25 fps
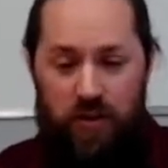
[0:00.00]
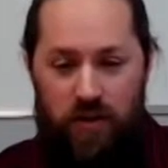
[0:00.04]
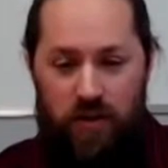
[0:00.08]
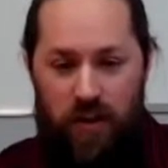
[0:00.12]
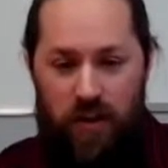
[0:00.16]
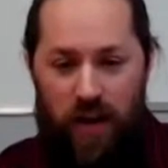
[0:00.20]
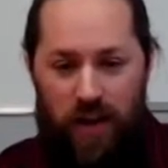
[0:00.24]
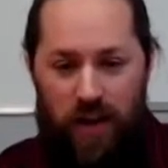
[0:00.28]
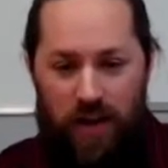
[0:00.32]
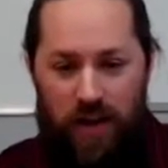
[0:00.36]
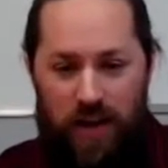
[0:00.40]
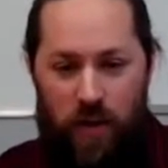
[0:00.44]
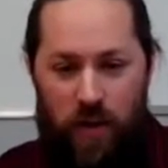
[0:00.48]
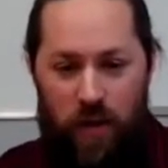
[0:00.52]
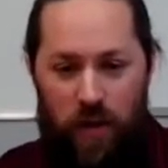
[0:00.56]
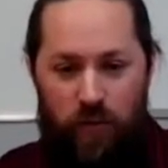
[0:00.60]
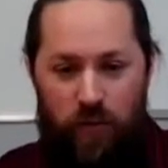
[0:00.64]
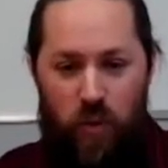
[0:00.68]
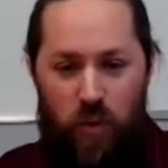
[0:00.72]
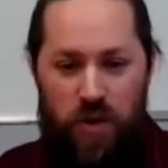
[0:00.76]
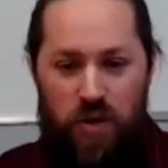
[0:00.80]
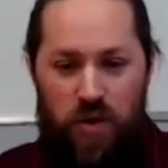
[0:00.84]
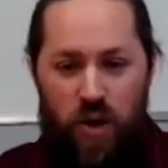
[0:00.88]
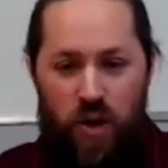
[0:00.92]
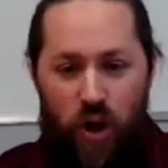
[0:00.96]
Uh, and now
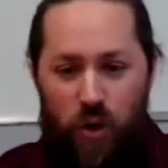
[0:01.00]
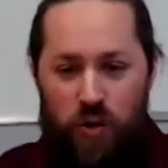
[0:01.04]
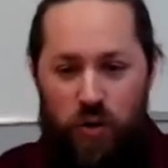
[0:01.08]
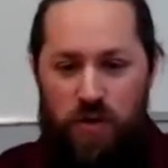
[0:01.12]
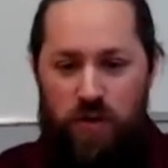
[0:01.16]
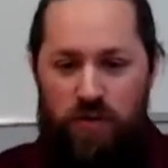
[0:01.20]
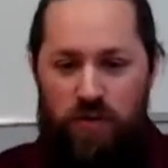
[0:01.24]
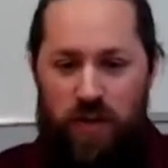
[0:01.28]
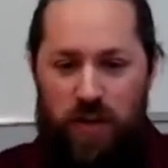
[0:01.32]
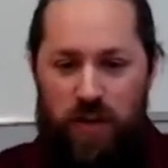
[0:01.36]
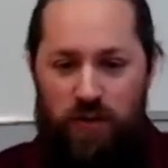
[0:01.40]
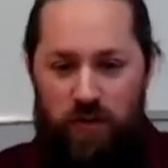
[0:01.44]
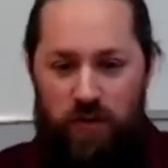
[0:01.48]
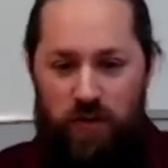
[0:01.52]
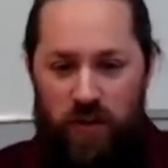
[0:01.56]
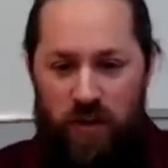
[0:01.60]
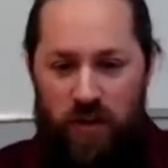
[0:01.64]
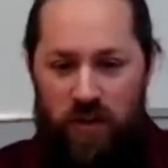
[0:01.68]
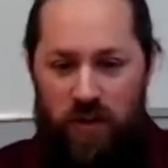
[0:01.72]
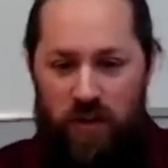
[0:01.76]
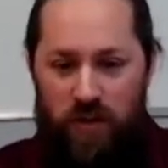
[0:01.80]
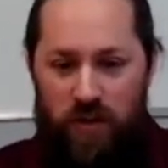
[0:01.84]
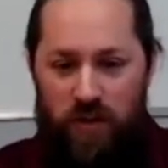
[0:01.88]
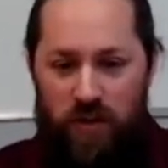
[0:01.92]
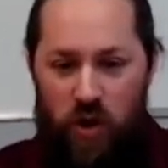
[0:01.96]
everyone knows if they
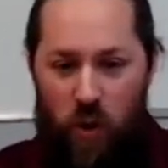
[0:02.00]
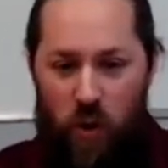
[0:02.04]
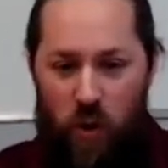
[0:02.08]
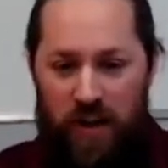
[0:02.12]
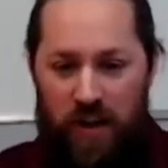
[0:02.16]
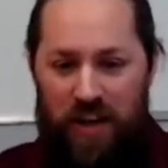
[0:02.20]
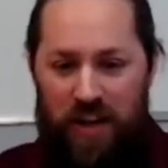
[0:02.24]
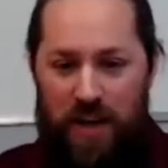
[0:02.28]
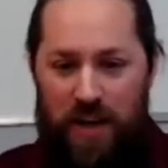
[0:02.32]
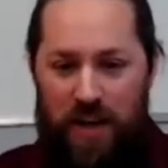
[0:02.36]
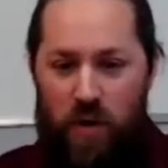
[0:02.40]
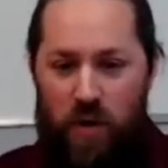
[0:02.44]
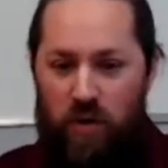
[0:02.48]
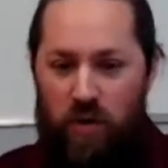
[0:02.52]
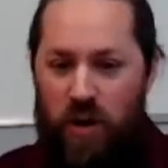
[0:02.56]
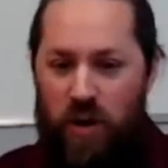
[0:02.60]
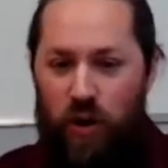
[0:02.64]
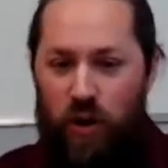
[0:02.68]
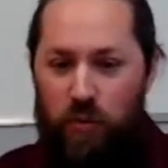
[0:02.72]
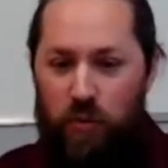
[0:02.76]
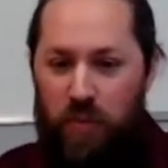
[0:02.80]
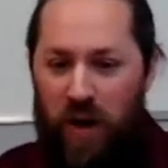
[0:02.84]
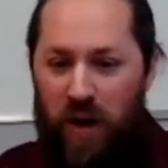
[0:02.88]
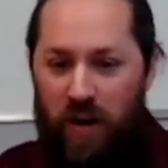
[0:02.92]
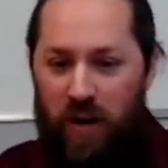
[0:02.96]
know anything about
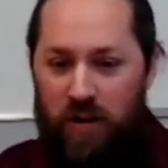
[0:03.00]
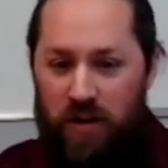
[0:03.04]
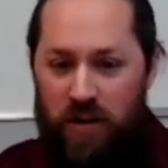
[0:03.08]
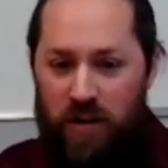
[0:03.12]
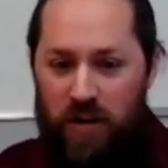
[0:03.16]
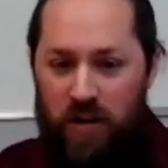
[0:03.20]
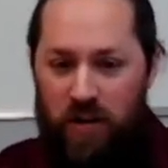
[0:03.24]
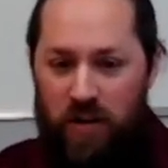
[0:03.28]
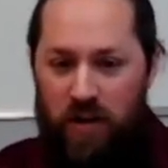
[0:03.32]
Karl Barth,